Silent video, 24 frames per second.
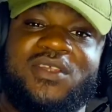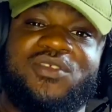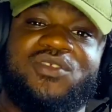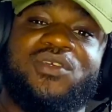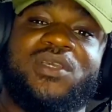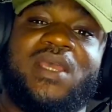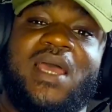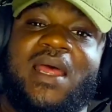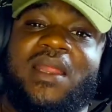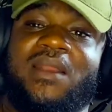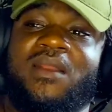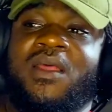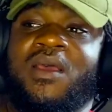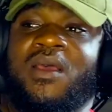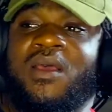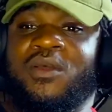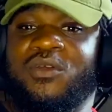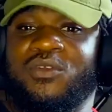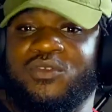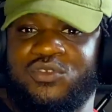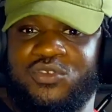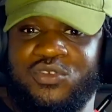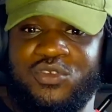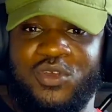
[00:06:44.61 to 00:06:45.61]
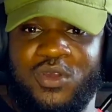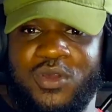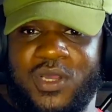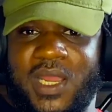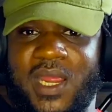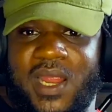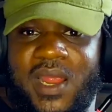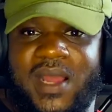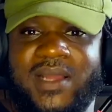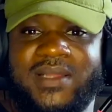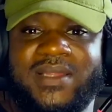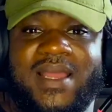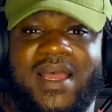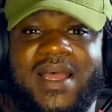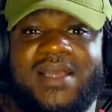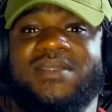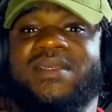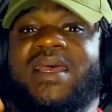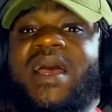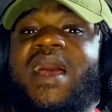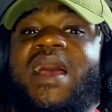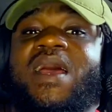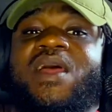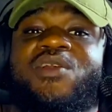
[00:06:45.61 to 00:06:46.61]
That's you can do your
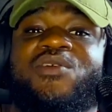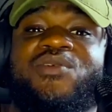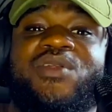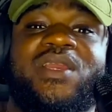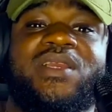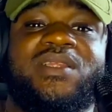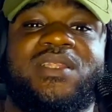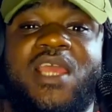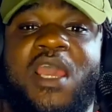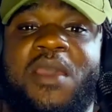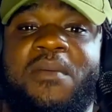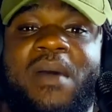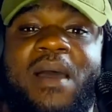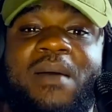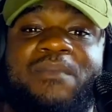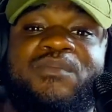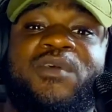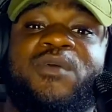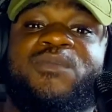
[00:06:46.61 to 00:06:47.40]
characters and rig them,